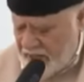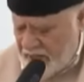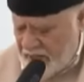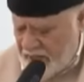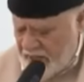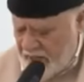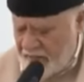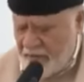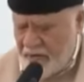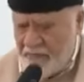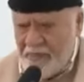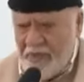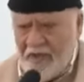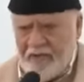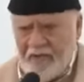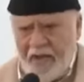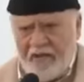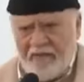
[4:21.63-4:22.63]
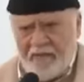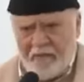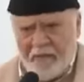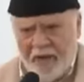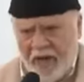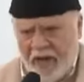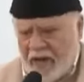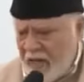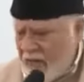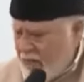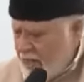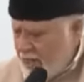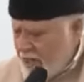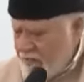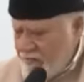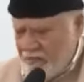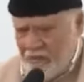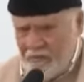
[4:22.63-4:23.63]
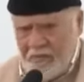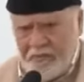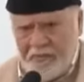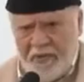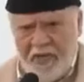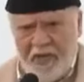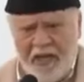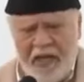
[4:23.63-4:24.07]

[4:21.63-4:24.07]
our Amir Sahib from Ghana and from